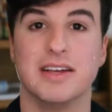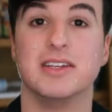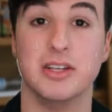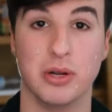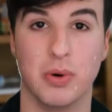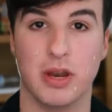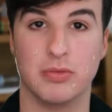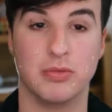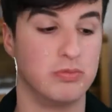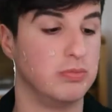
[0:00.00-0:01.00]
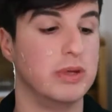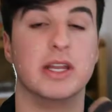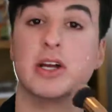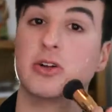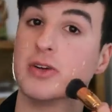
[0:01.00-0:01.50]
You know what would have been
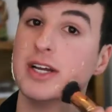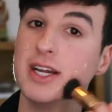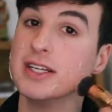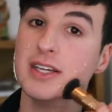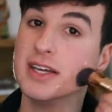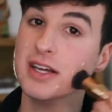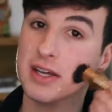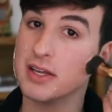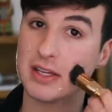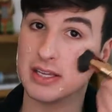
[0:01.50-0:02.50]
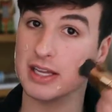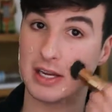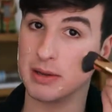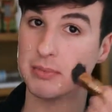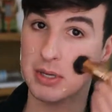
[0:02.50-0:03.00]
a great idea?
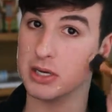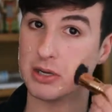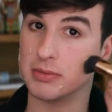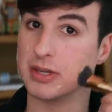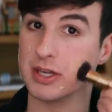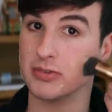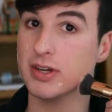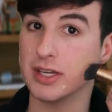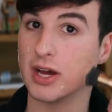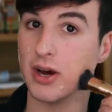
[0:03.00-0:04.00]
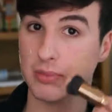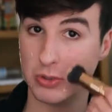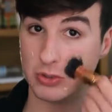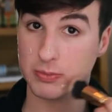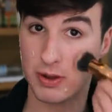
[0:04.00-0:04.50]
Getting a mirror, because right now I'm
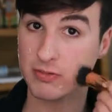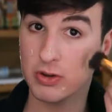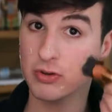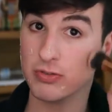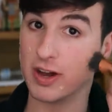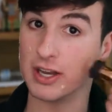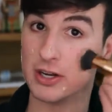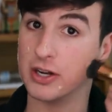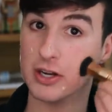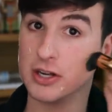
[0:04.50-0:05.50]
using my viewfinder.